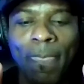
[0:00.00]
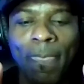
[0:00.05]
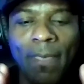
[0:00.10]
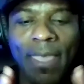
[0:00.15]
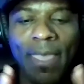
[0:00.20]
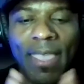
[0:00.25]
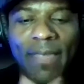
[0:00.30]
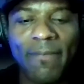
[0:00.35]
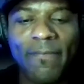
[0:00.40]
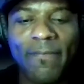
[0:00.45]

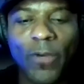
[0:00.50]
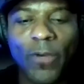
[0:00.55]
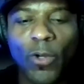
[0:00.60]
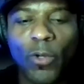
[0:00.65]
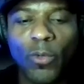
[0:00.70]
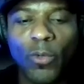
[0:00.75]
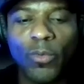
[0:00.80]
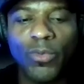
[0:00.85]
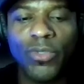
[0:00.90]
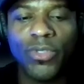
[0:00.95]

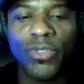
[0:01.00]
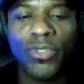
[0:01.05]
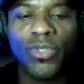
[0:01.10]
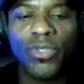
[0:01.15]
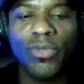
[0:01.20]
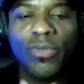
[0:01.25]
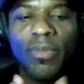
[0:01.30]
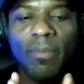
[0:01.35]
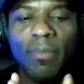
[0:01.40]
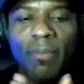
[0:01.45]
headphones
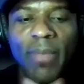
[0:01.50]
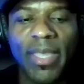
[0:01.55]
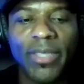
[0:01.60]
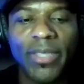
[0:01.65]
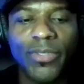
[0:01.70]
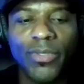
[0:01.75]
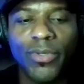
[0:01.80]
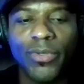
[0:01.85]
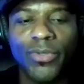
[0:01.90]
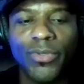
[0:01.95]
to the
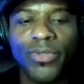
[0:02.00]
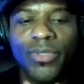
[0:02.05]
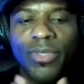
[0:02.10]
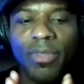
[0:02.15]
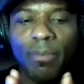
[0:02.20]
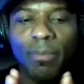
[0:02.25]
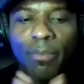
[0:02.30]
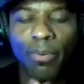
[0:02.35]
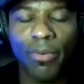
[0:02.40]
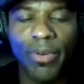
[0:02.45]
mixers to
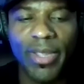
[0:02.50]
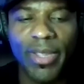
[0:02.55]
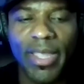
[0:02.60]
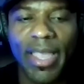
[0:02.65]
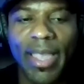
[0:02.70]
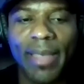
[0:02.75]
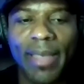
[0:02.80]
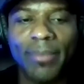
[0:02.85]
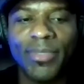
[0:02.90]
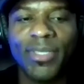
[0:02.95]
the
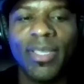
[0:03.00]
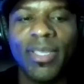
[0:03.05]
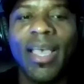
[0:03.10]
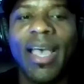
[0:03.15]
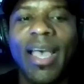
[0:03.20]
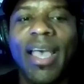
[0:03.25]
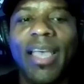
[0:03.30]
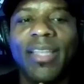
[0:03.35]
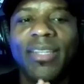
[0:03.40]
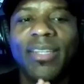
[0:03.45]
preamps
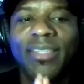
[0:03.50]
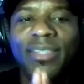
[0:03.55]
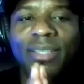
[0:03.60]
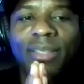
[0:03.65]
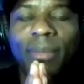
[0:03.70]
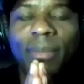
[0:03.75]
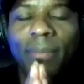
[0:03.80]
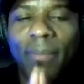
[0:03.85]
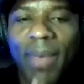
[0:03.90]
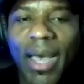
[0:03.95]
to
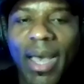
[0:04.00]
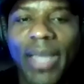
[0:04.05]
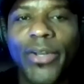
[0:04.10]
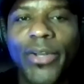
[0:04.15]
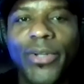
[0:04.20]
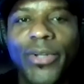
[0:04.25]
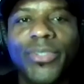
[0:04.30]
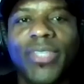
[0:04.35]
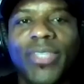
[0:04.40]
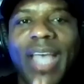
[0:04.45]
the
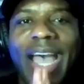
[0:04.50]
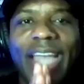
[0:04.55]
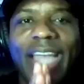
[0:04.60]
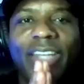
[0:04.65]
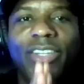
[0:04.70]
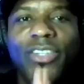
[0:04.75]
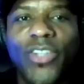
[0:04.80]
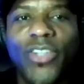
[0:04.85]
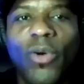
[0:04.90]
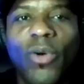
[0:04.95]
monitors. I
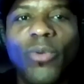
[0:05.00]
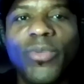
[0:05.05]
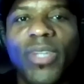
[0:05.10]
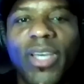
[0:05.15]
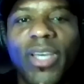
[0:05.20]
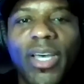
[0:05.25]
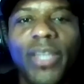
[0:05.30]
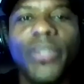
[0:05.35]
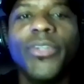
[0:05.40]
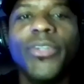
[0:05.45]
don't
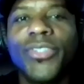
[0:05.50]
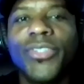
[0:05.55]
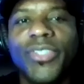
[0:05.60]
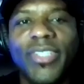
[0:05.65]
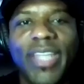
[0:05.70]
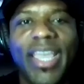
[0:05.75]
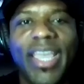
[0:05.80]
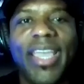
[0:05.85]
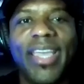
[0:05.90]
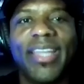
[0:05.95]

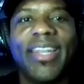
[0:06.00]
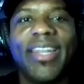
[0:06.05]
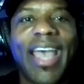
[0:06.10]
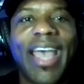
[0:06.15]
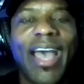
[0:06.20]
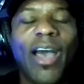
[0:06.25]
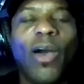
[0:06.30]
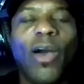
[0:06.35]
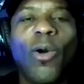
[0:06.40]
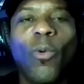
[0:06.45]
understand
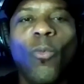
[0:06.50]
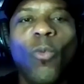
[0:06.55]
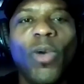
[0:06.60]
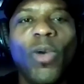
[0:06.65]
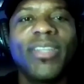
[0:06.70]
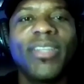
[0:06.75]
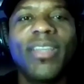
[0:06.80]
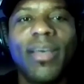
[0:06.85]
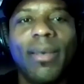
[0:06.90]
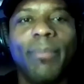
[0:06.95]
how
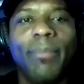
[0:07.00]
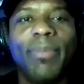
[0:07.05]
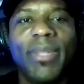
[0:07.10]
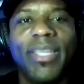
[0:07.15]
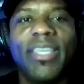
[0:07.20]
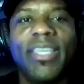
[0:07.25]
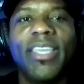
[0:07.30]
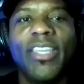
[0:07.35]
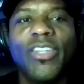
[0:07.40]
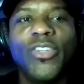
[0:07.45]
one
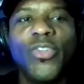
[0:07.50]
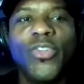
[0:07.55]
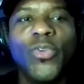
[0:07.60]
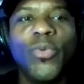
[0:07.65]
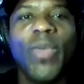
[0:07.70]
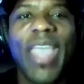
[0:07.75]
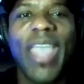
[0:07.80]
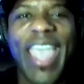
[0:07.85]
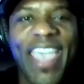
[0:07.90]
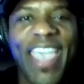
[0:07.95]
company can
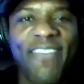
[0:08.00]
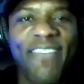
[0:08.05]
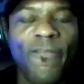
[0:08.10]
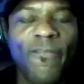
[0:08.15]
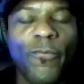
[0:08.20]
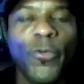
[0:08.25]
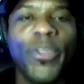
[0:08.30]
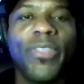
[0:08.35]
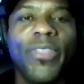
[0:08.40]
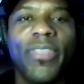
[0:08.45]
do
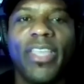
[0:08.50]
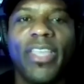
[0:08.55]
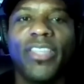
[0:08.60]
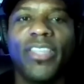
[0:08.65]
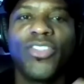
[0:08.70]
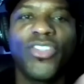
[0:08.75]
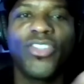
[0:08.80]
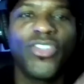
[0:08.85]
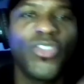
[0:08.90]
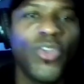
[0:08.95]
everything
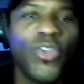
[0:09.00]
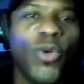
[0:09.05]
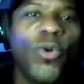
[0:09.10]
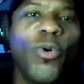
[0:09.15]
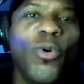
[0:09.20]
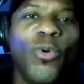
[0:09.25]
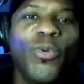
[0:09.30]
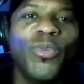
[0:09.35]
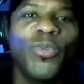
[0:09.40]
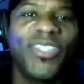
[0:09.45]

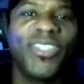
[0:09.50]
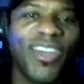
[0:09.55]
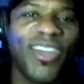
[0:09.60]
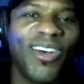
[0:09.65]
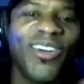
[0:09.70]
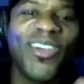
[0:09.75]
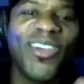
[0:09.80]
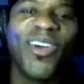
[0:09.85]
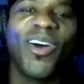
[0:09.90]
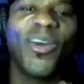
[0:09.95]
so
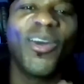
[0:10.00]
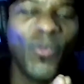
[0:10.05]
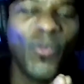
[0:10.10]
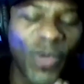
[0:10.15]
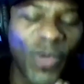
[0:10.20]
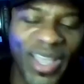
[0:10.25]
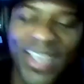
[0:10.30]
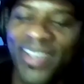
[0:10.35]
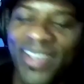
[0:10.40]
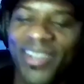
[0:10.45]
doggone
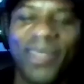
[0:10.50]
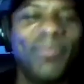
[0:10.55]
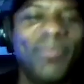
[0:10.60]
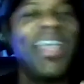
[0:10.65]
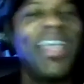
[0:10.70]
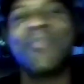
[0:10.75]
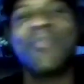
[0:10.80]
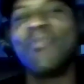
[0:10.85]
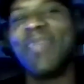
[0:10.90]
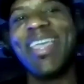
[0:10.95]
well. I'm
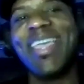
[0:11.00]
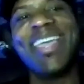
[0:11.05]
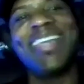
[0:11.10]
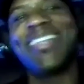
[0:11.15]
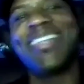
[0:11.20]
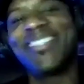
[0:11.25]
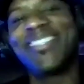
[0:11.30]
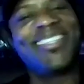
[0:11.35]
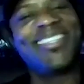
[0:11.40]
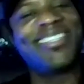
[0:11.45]
like, man,
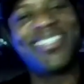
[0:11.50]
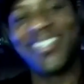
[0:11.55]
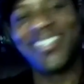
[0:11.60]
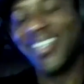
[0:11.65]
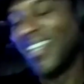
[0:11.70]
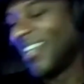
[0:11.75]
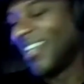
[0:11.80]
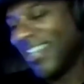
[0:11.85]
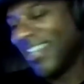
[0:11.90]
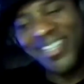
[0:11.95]
it's just,
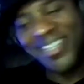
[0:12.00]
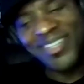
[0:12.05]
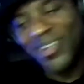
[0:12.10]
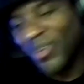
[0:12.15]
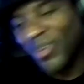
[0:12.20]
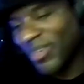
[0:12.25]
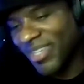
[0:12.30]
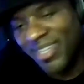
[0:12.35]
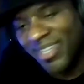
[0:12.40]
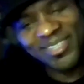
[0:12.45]

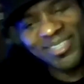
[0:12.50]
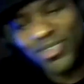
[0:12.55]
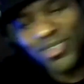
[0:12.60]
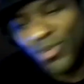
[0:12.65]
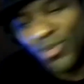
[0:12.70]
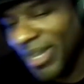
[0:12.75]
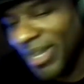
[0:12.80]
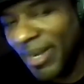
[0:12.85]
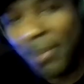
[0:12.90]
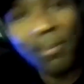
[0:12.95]

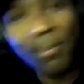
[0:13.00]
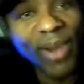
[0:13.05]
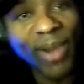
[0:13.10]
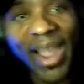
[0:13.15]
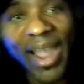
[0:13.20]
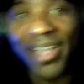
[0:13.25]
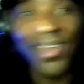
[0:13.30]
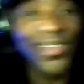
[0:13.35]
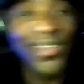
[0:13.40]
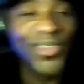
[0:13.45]
straight up
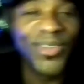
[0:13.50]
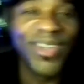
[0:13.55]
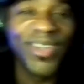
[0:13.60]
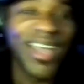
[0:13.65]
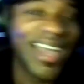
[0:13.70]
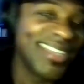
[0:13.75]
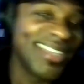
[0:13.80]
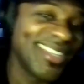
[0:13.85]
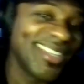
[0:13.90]
brag on you guys.